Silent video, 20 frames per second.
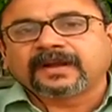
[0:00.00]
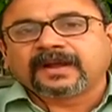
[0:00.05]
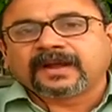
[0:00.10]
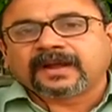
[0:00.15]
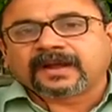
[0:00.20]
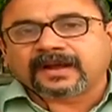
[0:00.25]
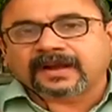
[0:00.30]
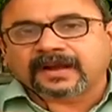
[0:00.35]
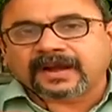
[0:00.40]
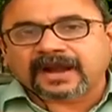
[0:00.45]

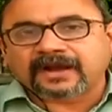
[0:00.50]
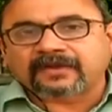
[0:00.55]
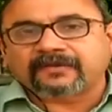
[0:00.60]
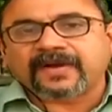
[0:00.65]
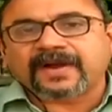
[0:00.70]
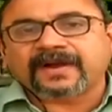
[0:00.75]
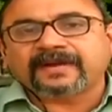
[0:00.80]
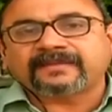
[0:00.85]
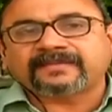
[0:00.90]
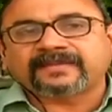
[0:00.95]

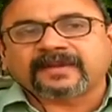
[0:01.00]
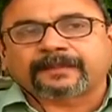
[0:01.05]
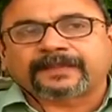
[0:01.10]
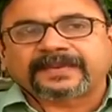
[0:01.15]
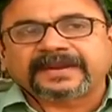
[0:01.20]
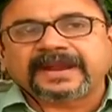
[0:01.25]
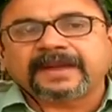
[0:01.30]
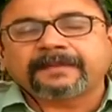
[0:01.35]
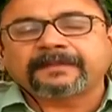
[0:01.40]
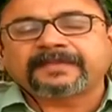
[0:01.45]
advanced
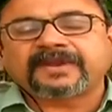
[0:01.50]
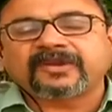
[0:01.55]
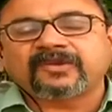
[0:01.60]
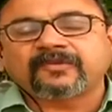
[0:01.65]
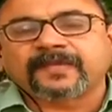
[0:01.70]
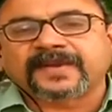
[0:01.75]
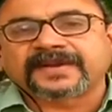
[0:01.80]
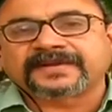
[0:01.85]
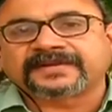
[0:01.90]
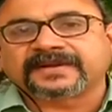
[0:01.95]

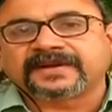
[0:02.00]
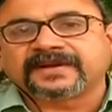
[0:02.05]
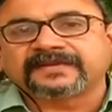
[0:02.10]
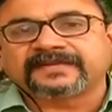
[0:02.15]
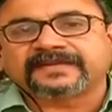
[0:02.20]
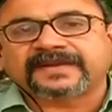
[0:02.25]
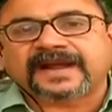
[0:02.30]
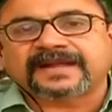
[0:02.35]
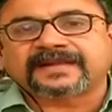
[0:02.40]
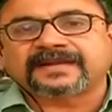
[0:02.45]
preemptive
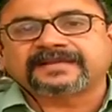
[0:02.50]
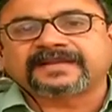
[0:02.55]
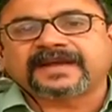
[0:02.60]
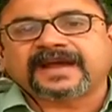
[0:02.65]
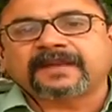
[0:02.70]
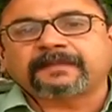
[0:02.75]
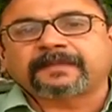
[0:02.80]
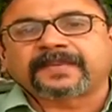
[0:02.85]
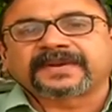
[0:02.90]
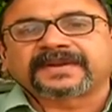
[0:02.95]
measures rather
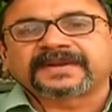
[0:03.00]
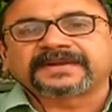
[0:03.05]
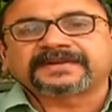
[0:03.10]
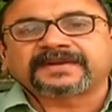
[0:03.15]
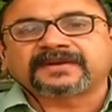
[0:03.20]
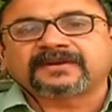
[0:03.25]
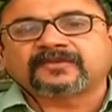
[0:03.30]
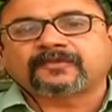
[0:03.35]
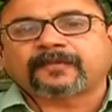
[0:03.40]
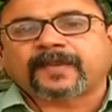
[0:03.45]
than
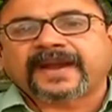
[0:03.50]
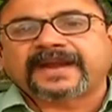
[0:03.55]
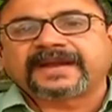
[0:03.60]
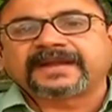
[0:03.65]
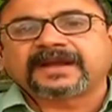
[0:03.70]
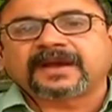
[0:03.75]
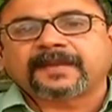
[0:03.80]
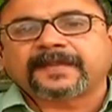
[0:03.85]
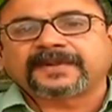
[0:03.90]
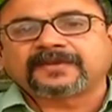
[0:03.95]
petitions
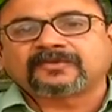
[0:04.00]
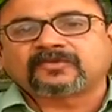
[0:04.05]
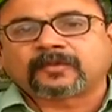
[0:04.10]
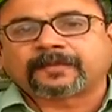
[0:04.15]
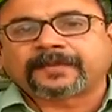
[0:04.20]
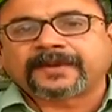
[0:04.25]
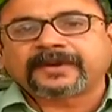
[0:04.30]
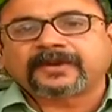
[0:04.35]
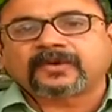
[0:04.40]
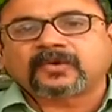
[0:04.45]
piling up at the
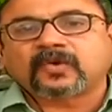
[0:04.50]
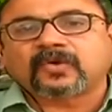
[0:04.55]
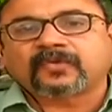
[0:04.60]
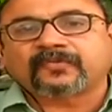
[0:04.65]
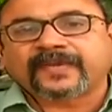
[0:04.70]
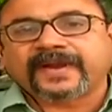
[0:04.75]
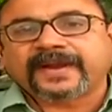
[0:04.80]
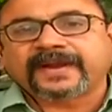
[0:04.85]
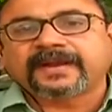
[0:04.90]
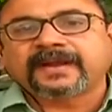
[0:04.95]
Supreme Court
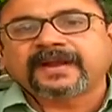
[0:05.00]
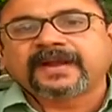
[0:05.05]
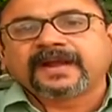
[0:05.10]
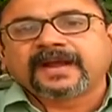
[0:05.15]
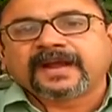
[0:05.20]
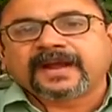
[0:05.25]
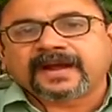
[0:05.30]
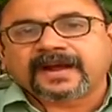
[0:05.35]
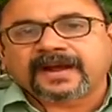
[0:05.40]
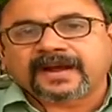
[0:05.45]
when
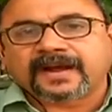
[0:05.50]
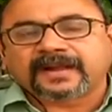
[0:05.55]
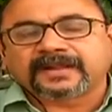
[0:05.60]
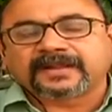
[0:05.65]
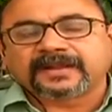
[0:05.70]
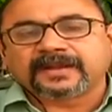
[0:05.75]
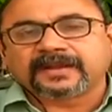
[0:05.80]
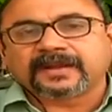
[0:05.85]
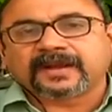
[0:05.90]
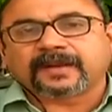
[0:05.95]

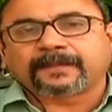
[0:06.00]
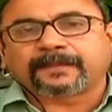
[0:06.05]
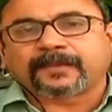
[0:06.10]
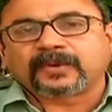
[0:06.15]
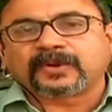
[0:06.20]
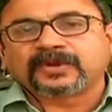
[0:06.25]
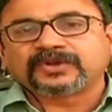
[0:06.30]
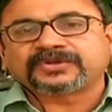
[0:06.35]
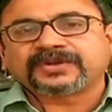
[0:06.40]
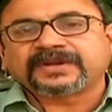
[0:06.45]
the
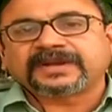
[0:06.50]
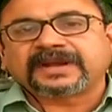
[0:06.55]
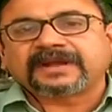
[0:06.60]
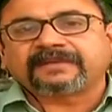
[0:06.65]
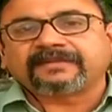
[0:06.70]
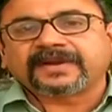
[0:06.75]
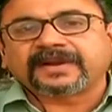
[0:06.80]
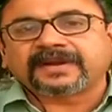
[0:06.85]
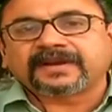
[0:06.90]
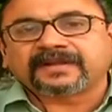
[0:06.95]
pollution
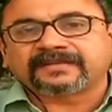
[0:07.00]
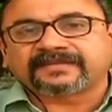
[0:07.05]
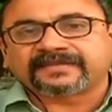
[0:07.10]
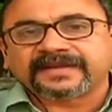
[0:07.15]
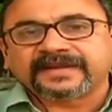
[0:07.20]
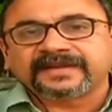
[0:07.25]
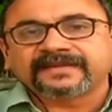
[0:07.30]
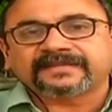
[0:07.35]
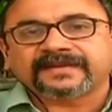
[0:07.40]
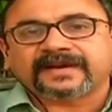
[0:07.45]
level
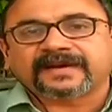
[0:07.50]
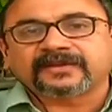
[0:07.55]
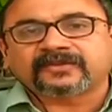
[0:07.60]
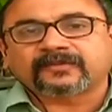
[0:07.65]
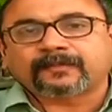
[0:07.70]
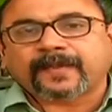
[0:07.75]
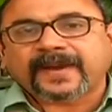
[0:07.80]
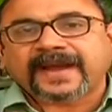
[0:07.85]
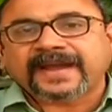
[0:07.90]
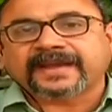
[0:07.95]
sees a
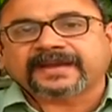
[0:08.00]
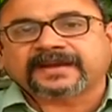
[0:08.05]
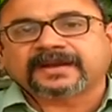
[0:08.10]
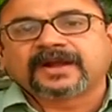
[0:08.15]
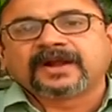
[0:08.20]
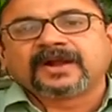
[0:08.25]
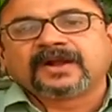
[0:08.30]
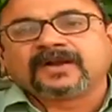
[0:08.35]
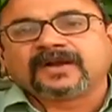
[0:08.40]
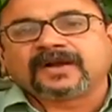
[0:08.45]
spike.
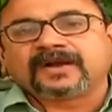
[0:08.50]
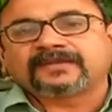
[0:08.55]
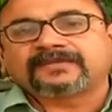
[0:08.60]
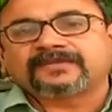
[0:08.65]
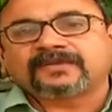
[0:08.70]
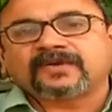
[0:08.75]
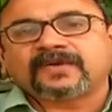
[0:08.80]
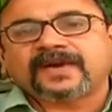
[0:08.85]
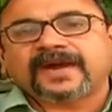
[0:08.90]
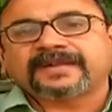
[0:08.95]

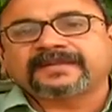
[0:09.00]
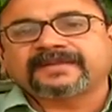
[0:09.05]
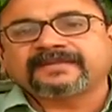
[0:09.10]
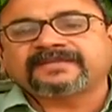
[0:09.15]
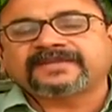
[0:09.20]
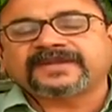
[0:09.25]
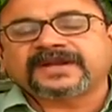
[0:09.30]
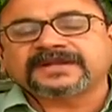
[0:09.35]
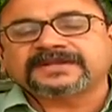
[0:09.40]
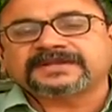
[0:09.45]
So at this
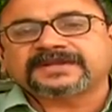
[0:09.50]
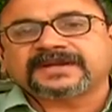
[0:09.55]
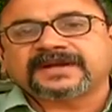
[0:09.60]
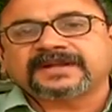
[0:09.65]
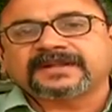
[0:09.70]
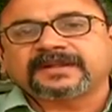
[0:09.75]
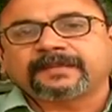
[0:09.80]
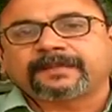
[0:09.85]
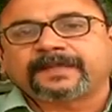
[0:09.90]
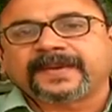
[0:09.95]
juncture,
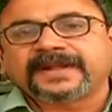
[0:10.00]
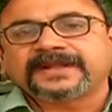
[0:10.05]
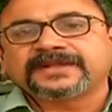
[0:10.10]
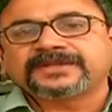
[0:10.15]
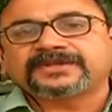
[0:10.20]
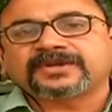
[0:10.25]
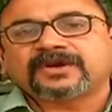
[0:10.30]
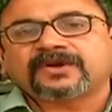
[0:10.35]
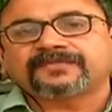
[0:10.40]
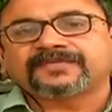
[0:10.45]
the
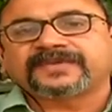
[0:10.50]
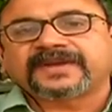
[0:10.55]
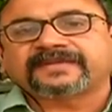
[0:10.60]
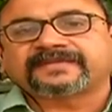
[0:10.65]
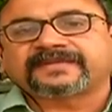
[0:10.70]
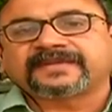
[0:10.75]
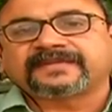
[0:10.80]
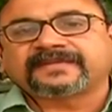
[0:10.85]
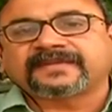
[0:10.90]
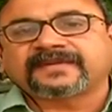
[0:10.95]
bench of
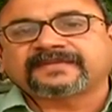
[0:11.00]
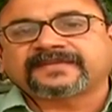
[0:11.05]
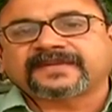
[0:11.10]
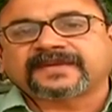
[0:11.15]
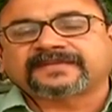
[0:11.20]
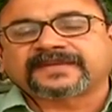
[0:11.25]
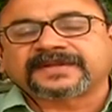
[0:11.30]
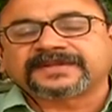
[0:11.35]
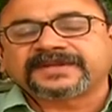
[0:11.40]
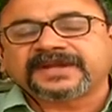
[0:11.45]
Justices
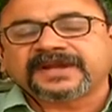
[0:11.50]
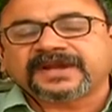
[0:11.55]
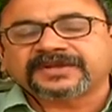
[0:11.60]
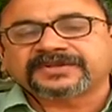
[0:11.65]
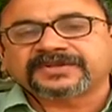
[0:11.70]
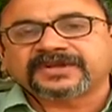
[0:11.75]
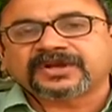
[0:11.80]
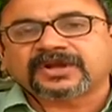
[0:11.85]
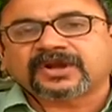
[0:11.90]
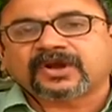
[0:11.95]
Sanjay
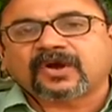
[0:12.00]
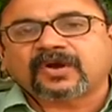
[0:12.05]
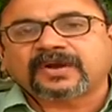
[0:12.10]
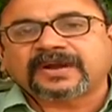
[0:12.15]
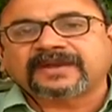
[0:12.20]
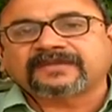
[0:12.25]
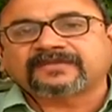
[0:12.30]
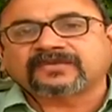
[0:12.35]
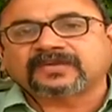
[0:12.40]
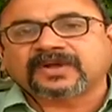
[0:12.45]
Kishan
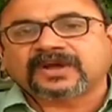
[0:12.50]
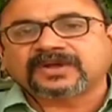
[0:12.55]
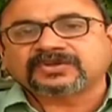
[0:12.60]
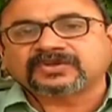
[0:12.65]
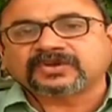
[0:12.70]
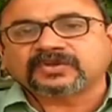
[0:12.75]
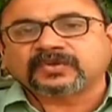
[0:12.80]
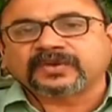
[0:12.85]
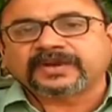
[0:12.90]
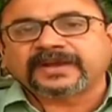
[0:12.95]
Kaul and
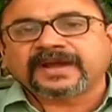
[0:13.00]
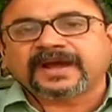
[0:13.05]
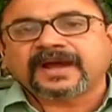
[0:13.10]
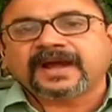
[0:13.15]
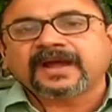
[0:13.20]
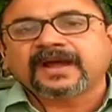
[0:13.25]
Sudhanshu Dhulia